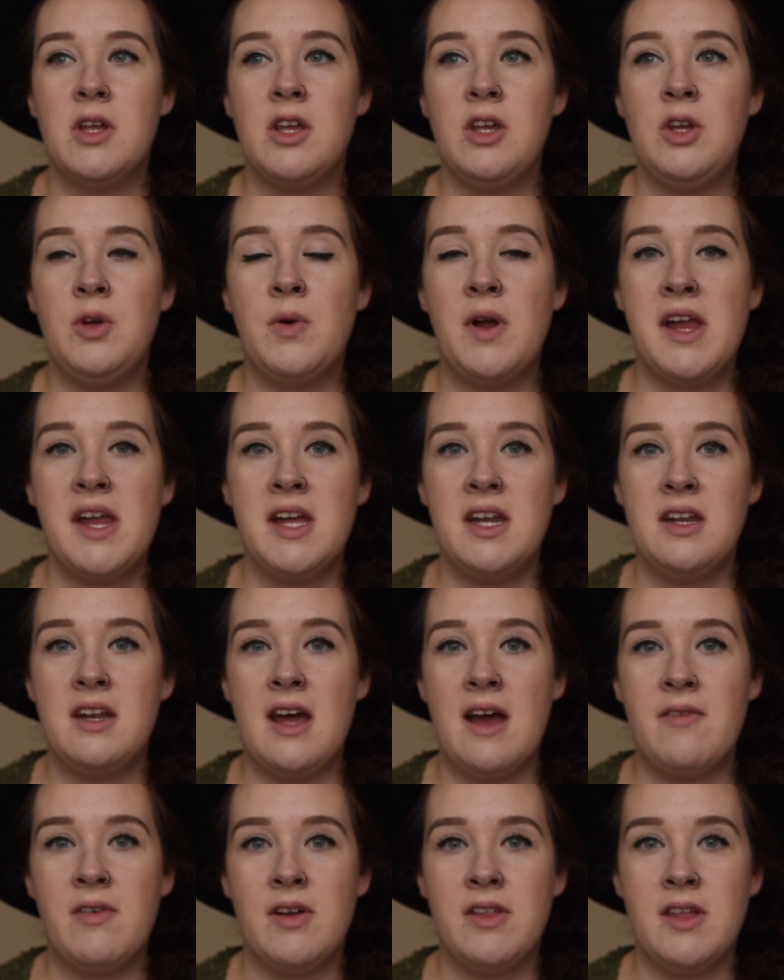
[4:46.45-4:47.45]
you hand
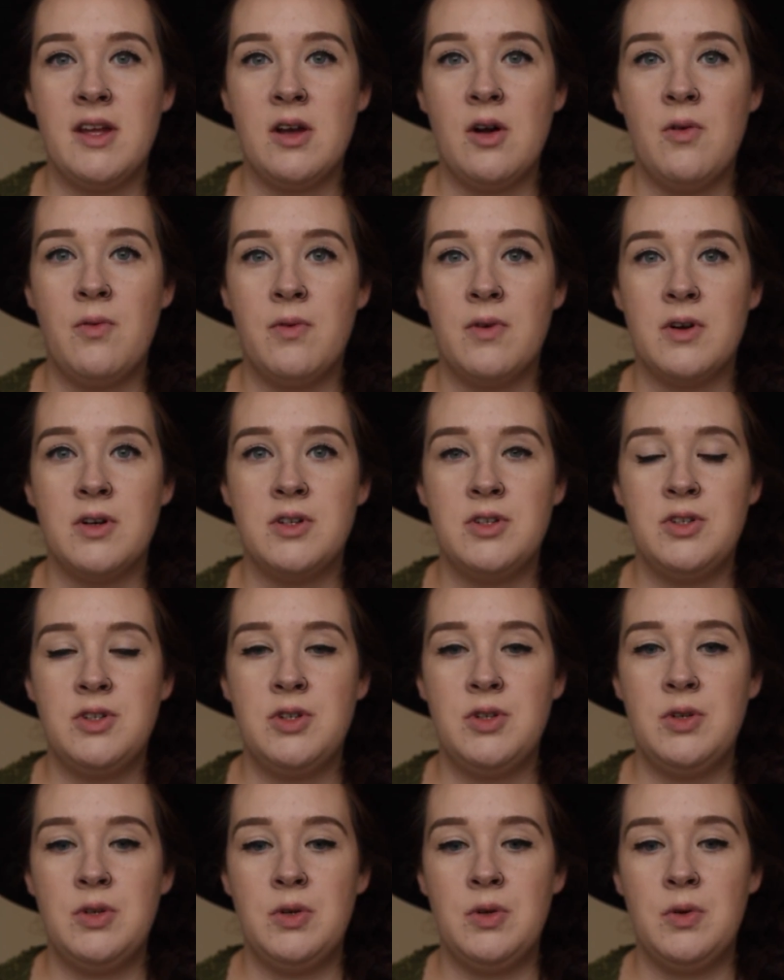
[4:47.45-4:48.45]
everything over
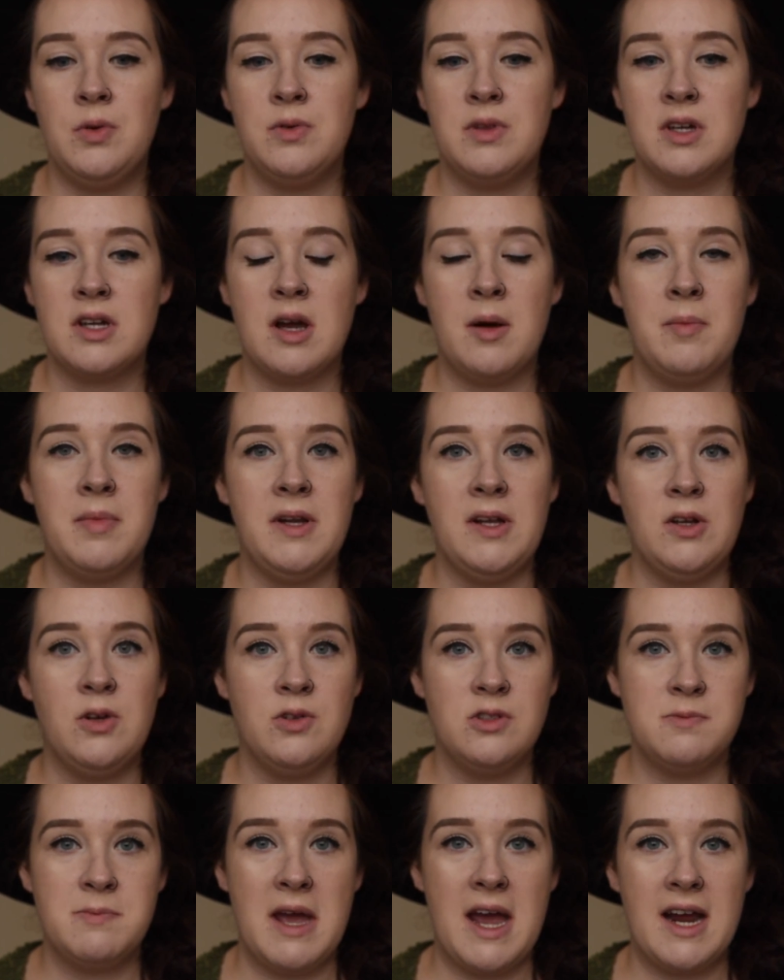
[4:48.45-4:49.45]
to the company
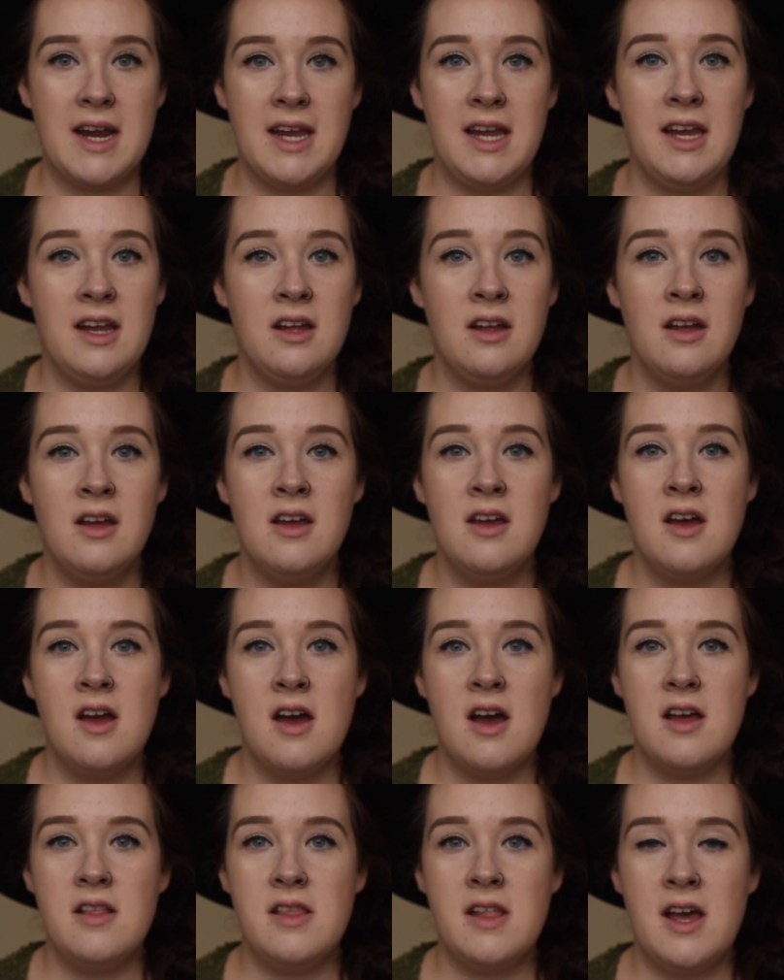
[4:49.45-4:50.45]
who's packing,
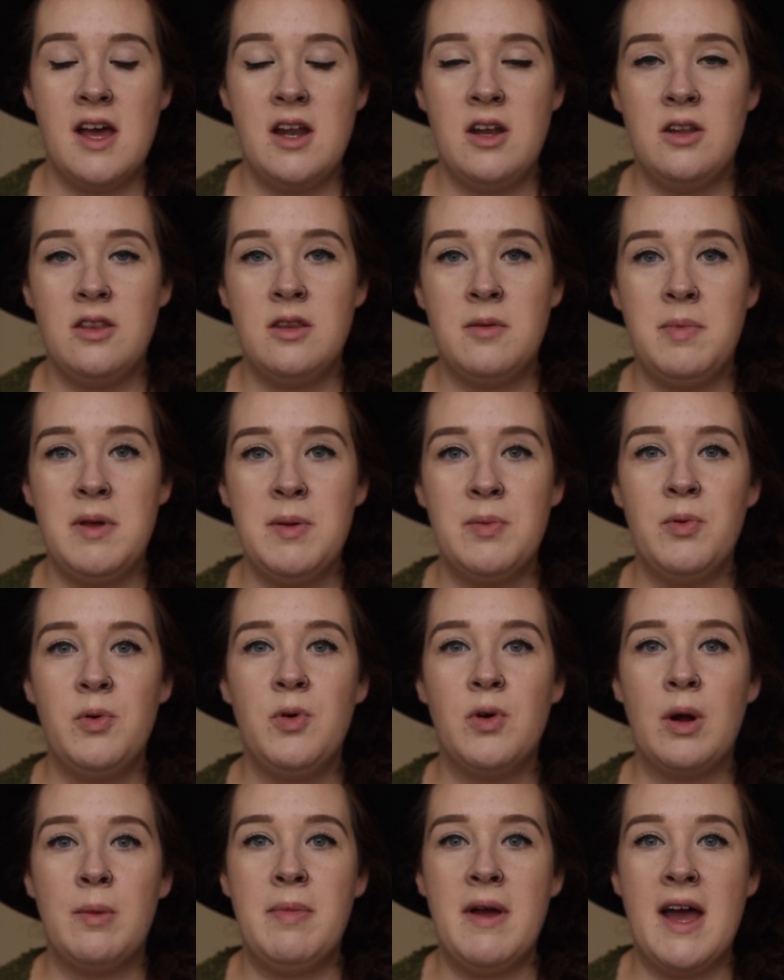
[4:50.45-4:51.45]
and then the people
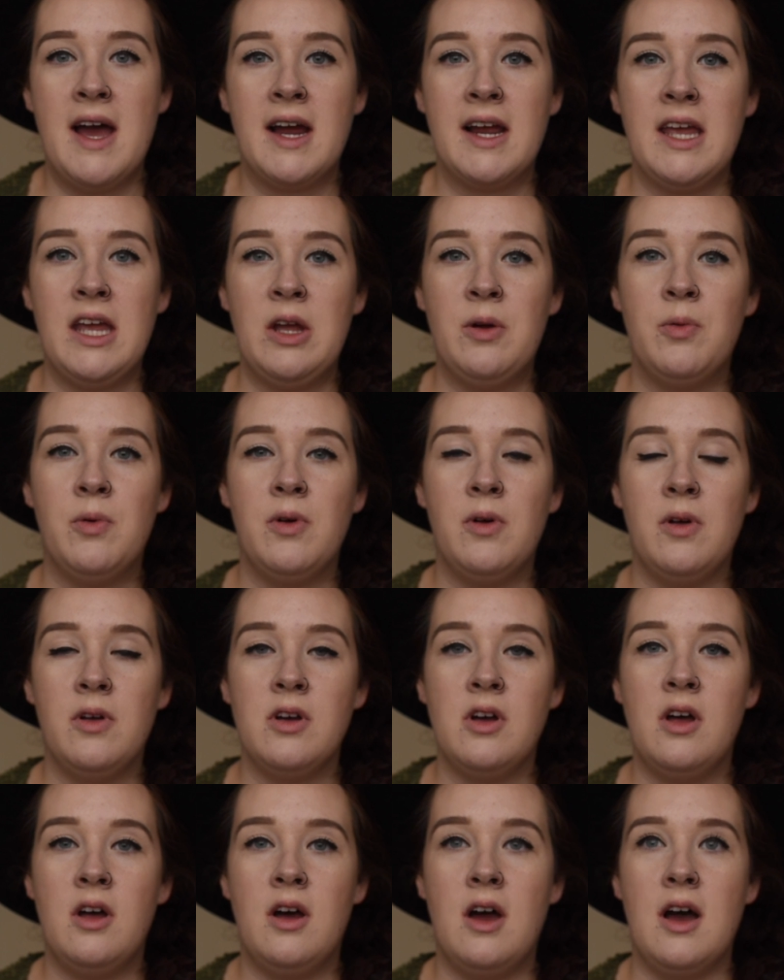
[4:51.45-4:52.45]
who are packing
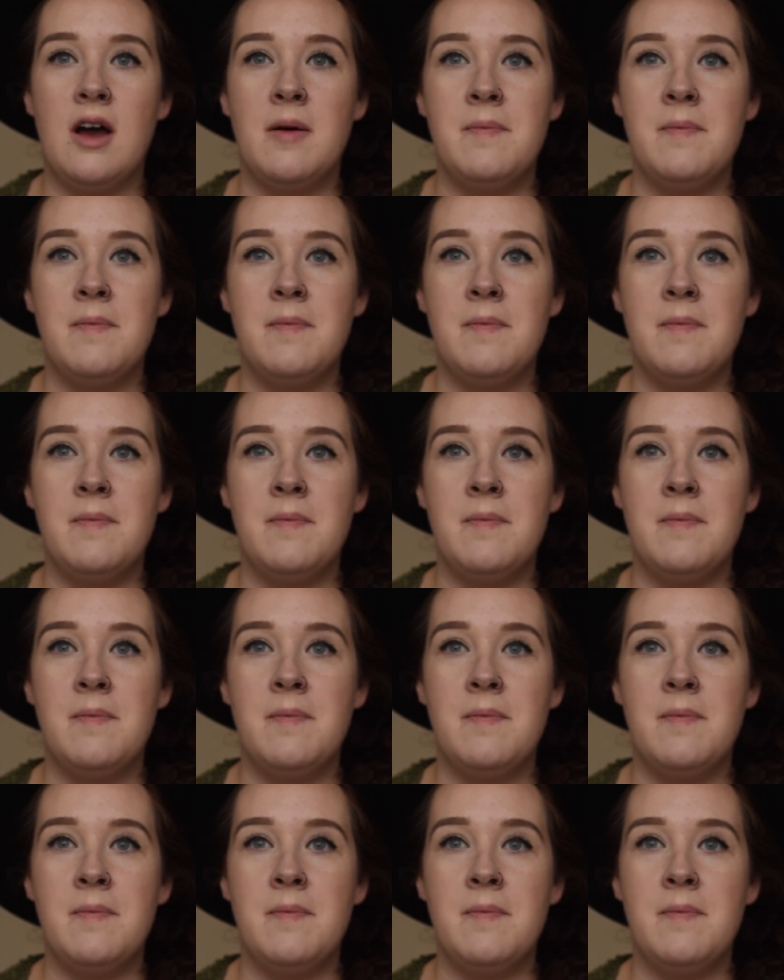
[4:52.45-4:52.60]
will